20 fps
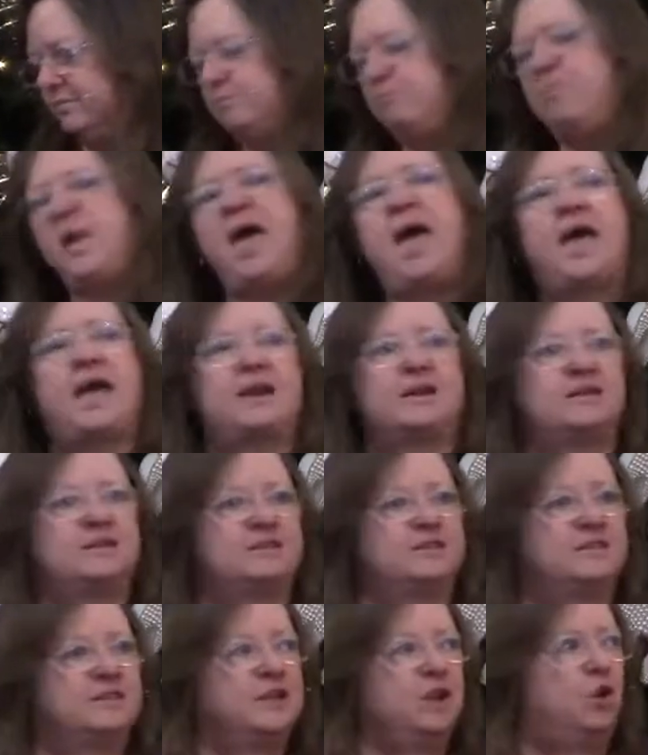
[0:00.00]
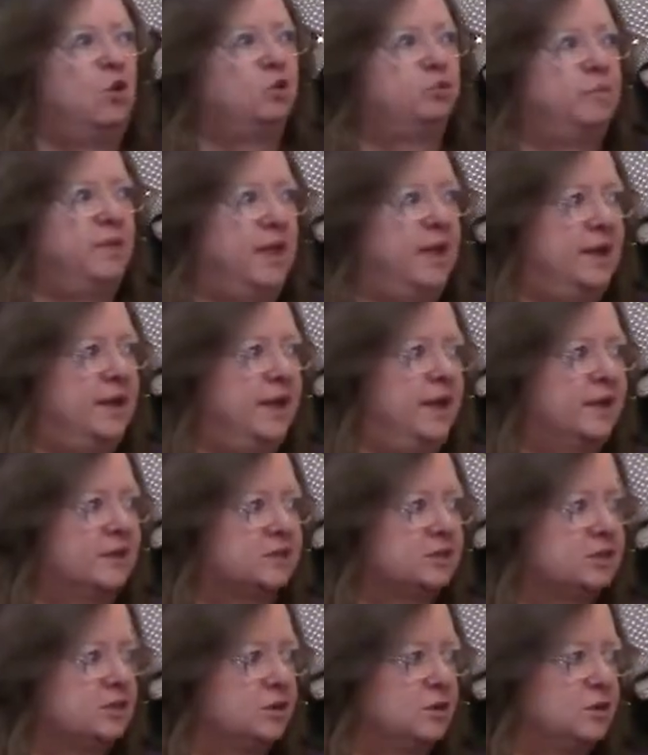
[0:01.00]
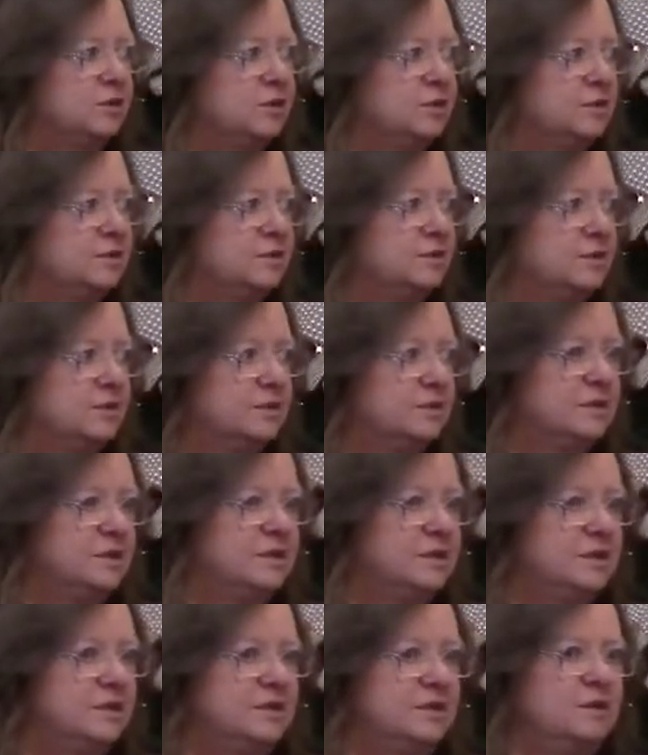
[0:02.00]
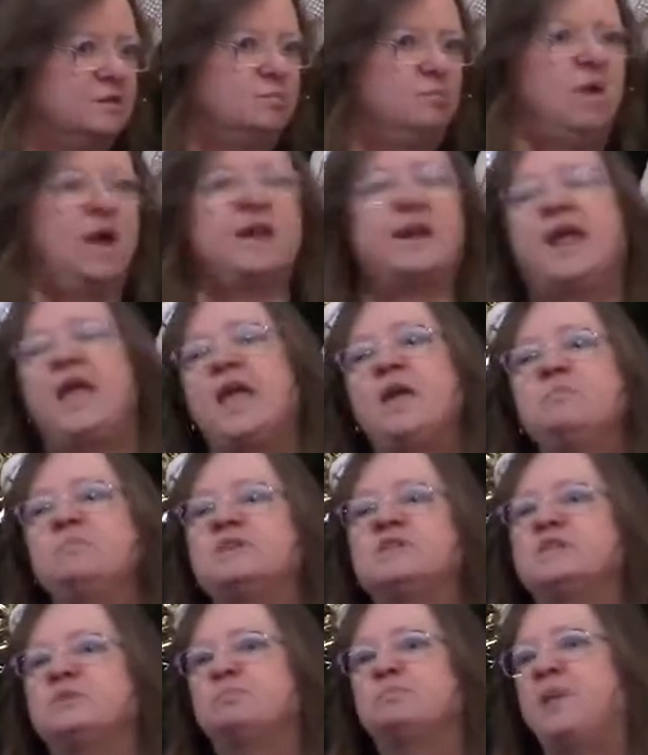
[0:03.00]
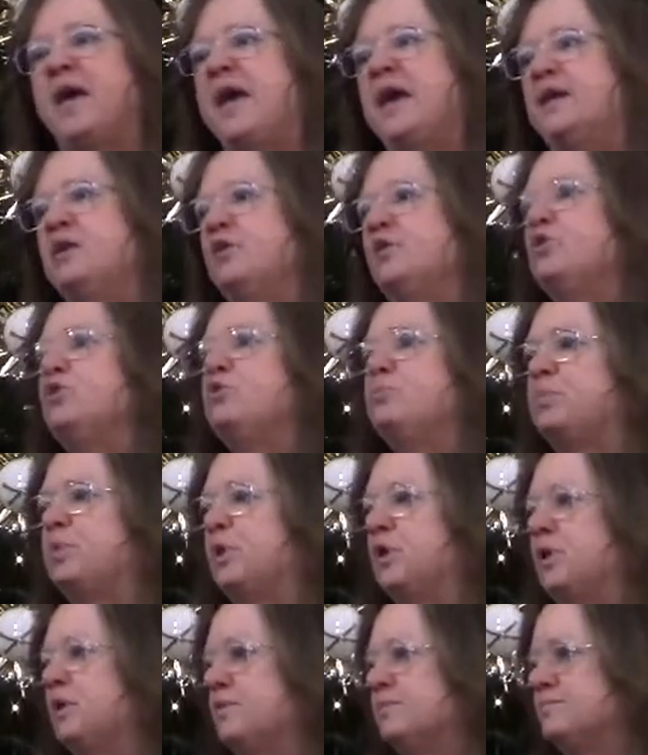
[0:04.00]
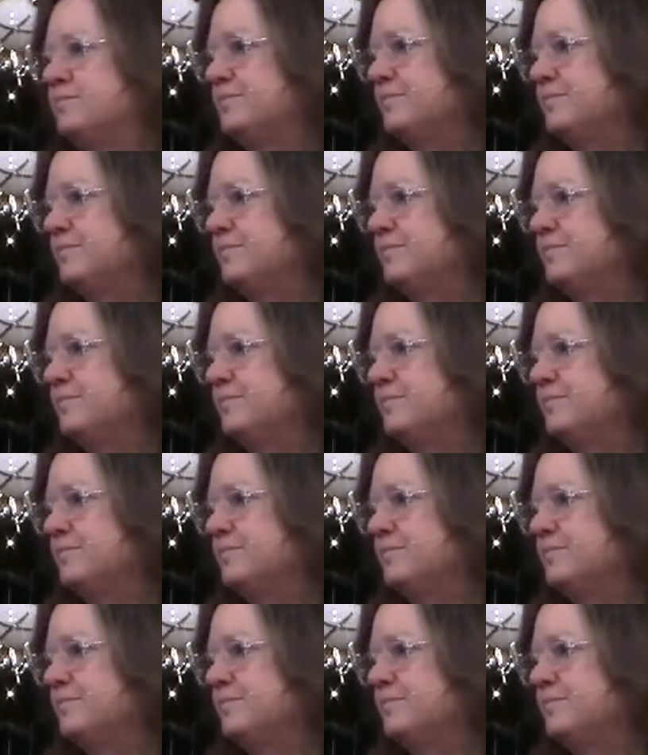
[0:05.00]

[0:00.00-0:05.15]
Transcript: Ben, the old man answered. My name is Ben Hooper.